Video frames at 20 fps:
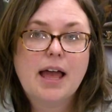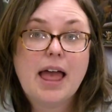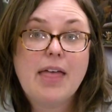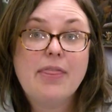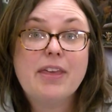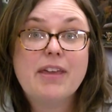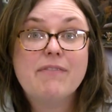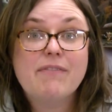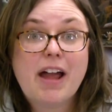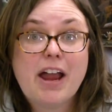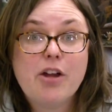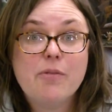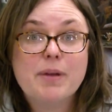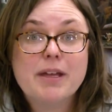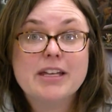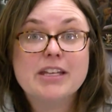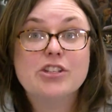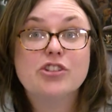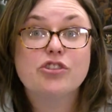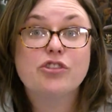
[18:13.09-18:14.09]
And the
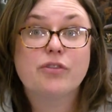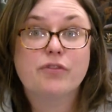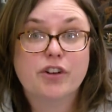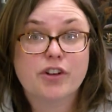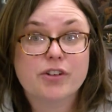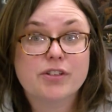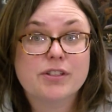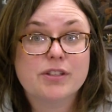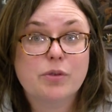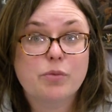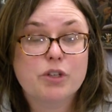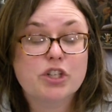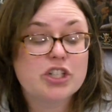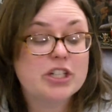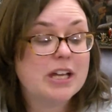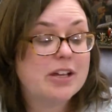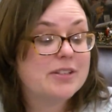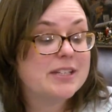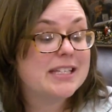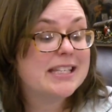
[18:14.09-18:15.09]
environment is traverse, which
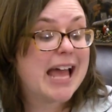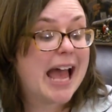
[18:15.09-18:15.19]
tells us